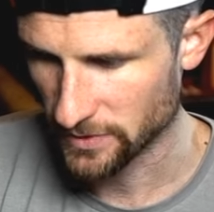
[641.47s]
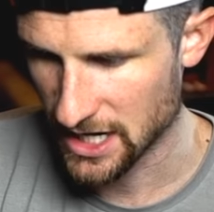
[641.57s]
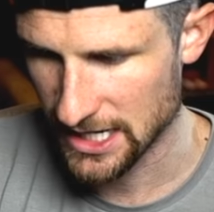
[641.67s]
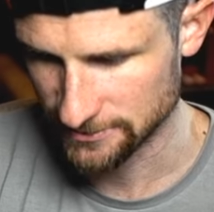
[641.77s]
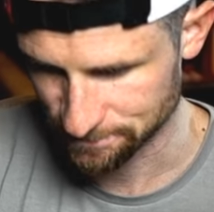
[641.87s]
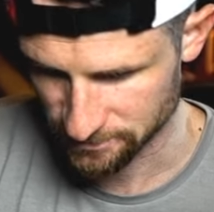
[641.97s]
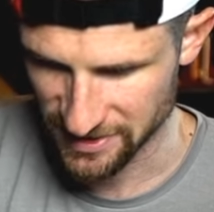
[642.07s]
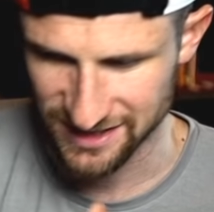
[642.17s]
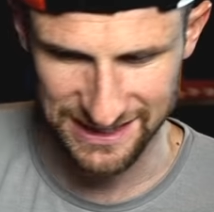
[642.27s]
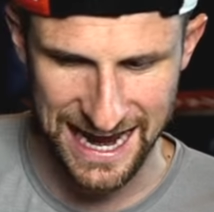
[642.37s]

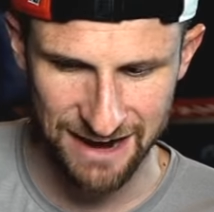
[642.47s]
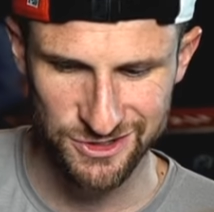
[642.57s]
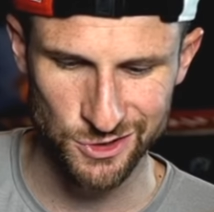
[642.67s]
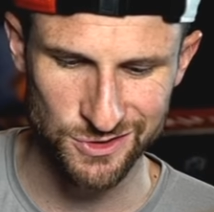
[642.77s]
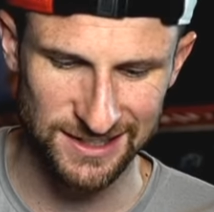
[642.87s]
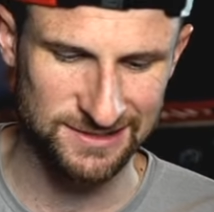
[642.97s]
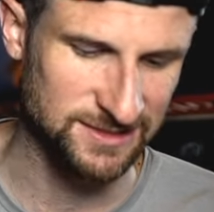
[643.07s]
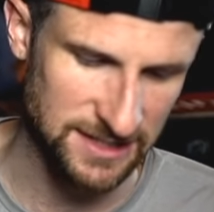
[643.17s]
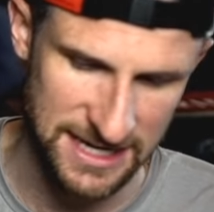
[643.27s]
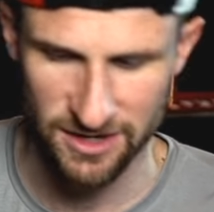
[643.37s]
Because I have two
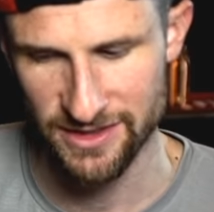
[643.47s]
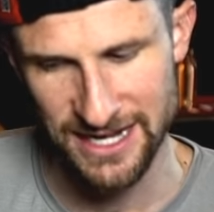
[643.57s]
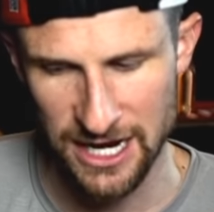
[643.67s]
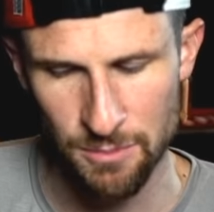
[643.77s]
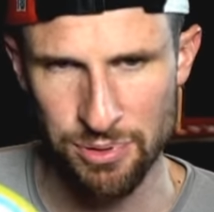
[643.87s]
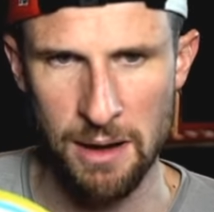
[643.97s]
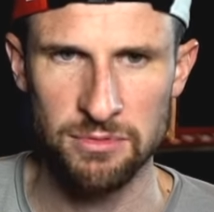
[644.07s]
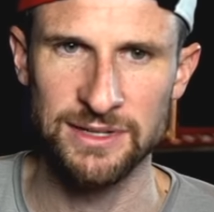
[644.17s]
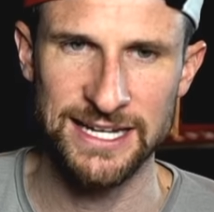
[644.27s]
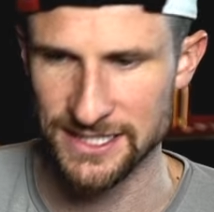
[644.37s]
discs in here that I'll
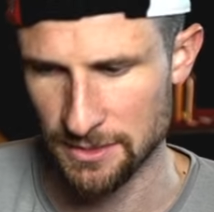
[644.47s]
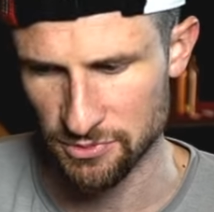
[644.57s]
probably end up